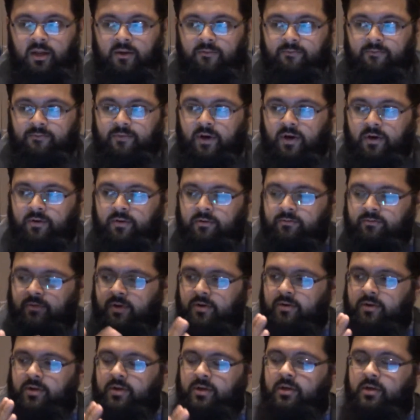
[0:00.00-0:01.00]
in a very,
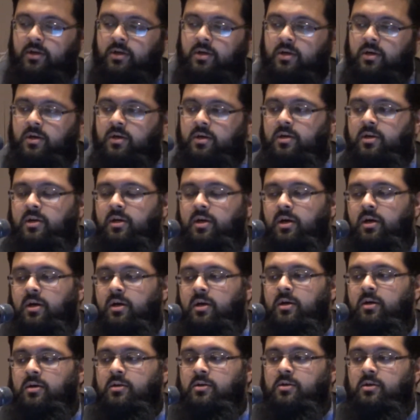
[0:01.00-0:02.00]
very
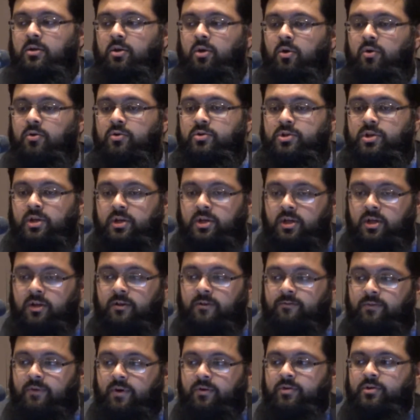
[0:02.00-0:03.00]
long
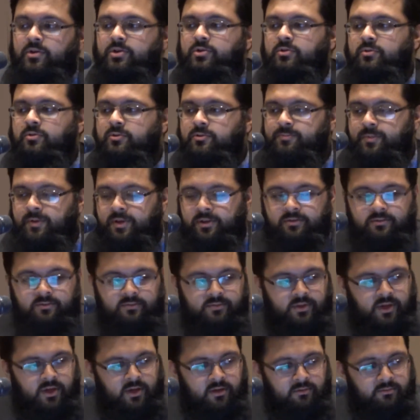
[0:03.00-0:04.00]
journey, in a very short
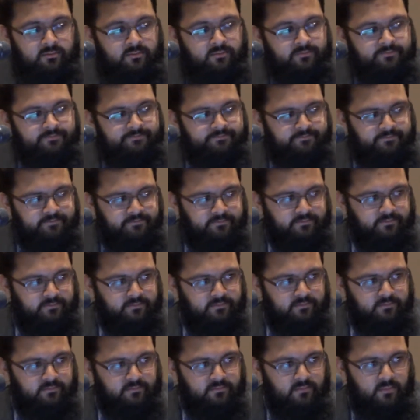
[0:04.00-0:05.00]
space of time.
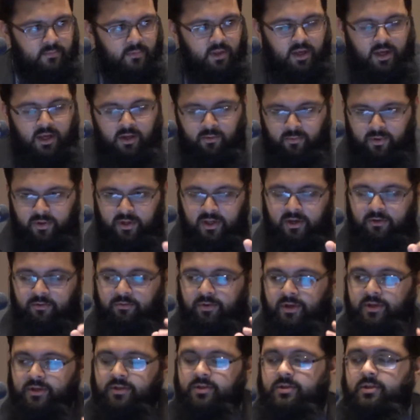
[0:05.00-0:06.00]
And when
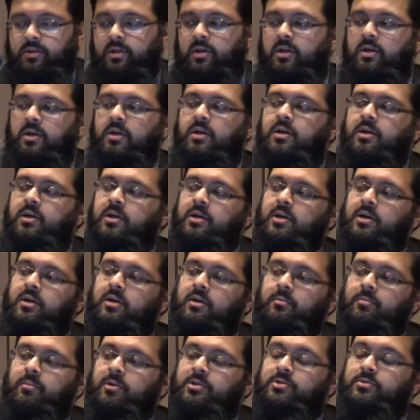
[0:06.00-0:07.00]
he reached
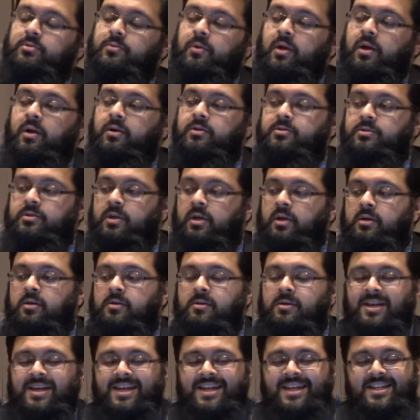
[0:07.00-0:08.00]
Masjid
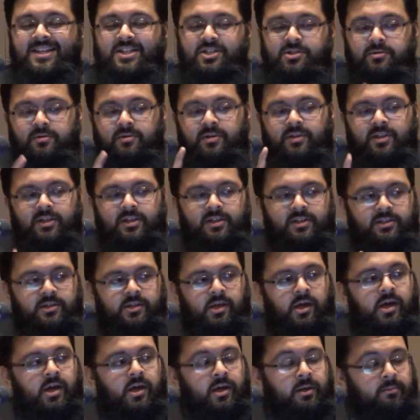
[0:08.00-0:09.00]
al-Aqsa, during
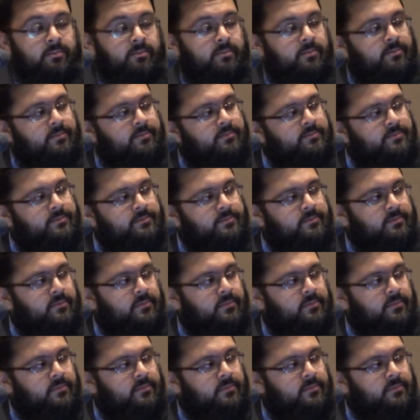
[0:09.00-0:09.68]
this time,